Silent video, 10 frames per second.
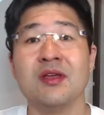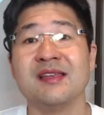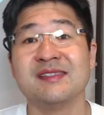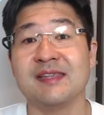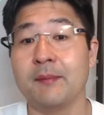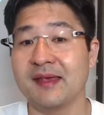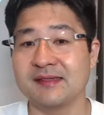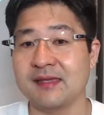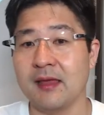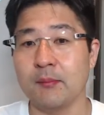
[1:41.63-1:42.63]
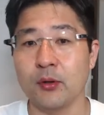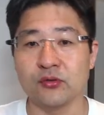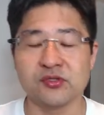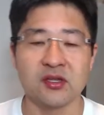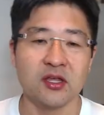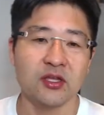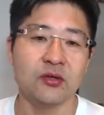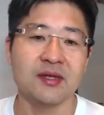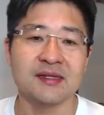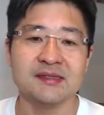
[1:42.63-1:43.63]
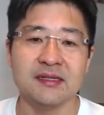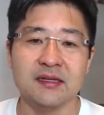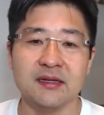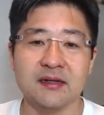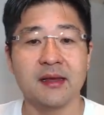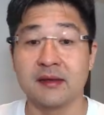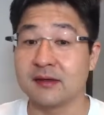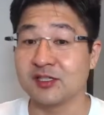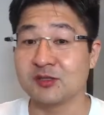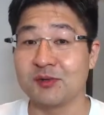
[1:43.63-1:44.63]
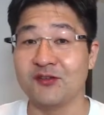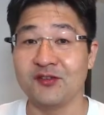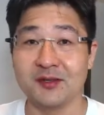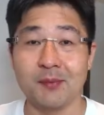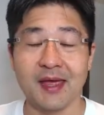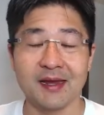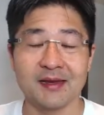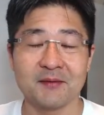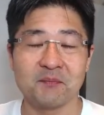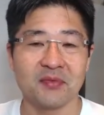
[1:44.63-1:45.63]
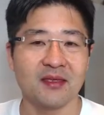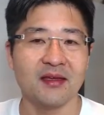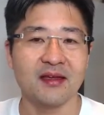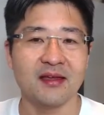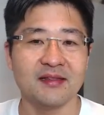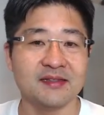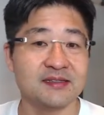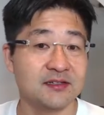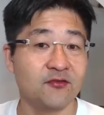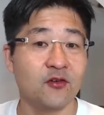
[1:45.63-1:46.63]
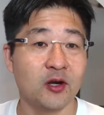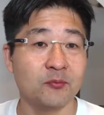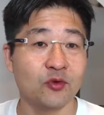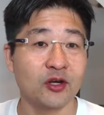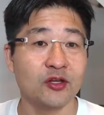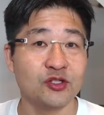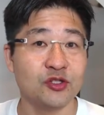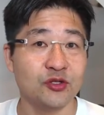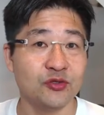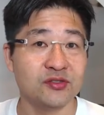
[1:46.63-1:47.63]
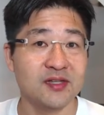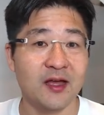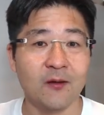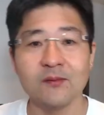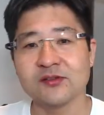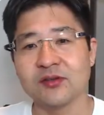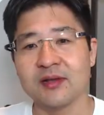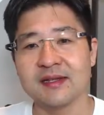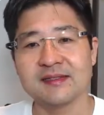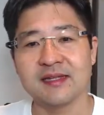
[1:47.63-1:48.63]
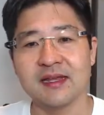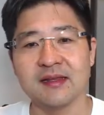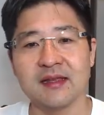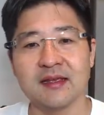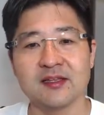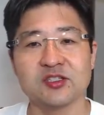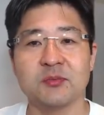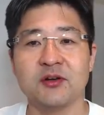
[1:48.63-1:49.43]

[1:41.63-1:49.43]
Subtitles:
some examples. You can see here the customer feedback. This form we're going to use now. So let's take the customer